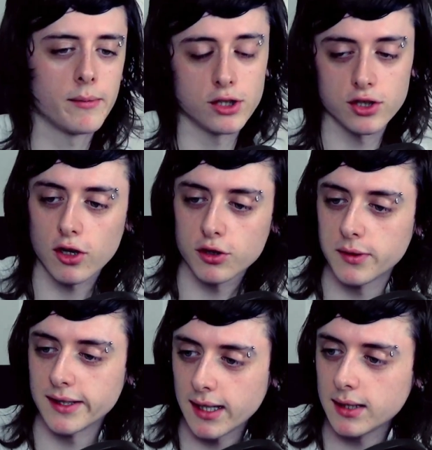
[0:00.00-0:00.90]
She's not
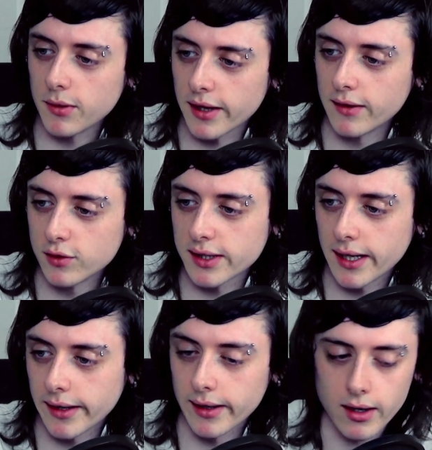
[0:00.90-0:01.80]
doing the sensible thing of just
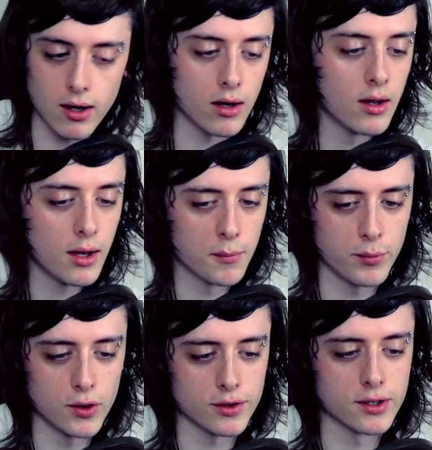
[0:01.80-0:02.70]
staying in the car.
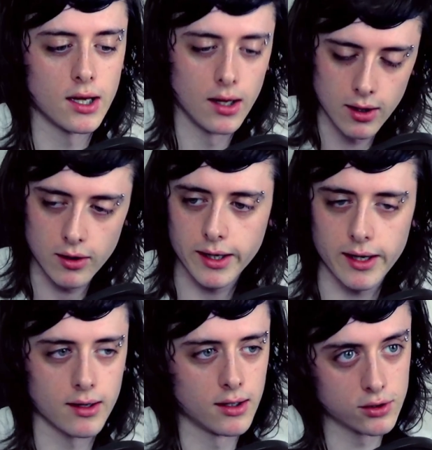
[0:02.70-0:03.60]
But
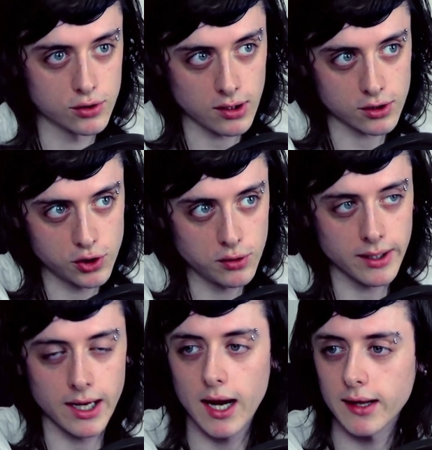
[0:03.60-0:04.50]
okay, so I'll shoot
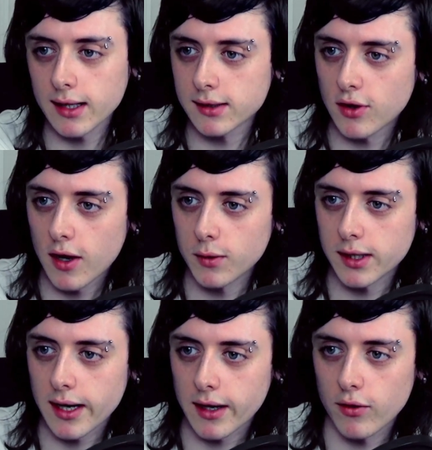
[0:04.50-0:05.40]
the guy that's trying to
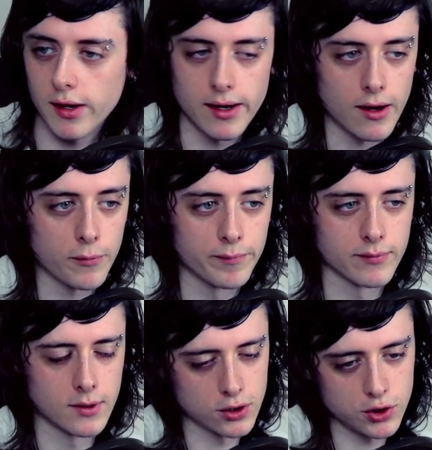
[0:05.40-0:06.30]
attack her right now.
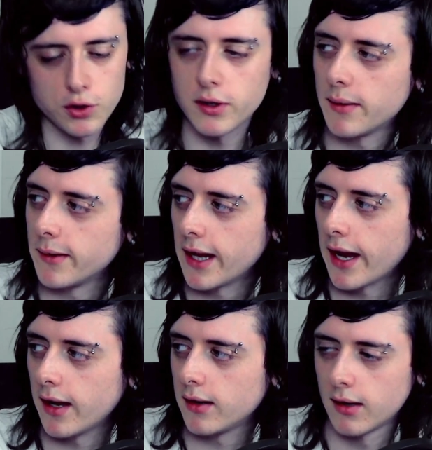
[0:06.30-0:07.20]
Shoot him in the
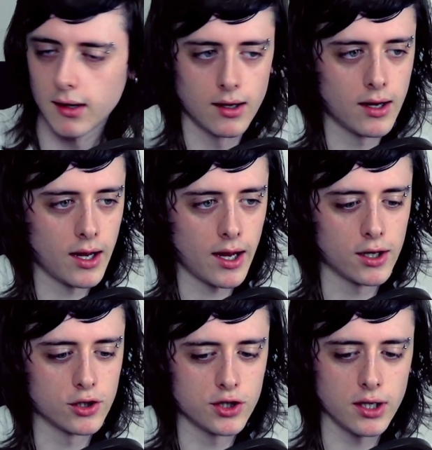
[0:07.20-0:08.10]
head,
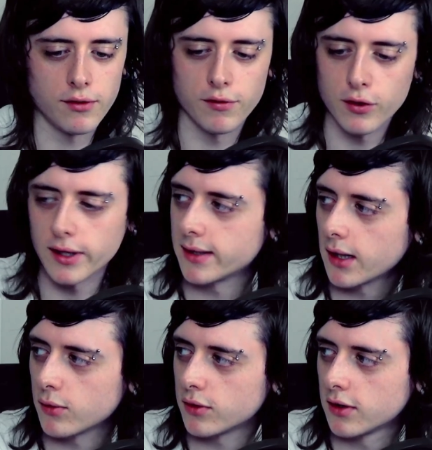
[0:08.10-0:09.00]
and she freaks
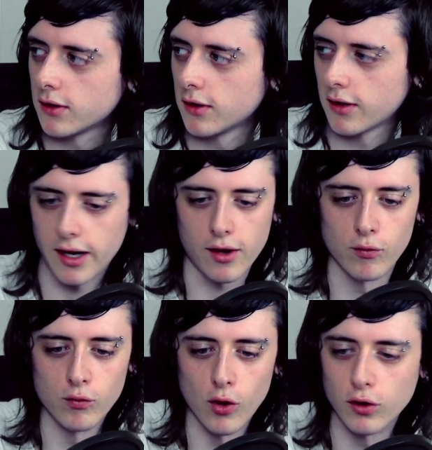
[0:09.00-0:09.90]
out
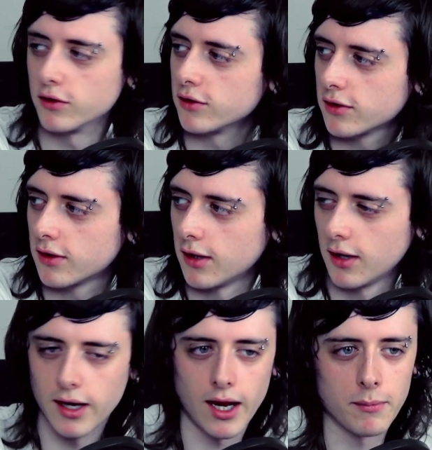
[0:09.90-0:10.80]
and runs.
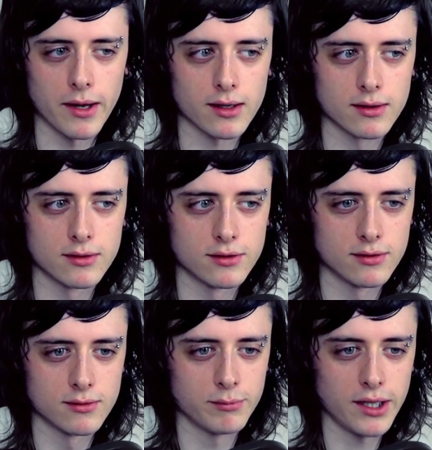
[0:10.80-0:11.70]
And I'm like,
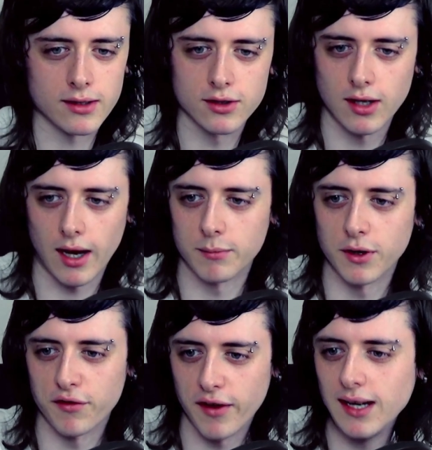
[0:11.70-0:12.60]
bitch, I'm
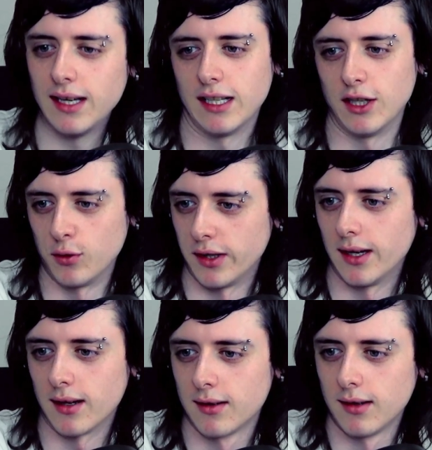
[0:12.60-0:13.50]
defending you here.